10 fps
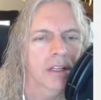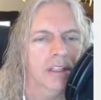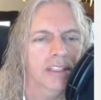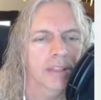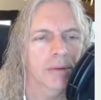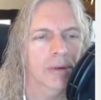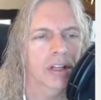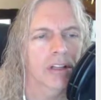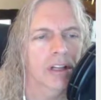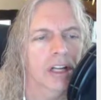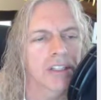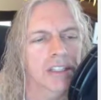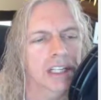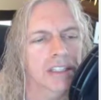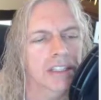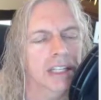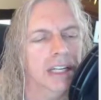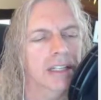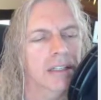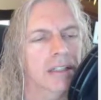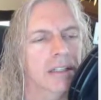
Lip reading: Let's say we want to launch that site.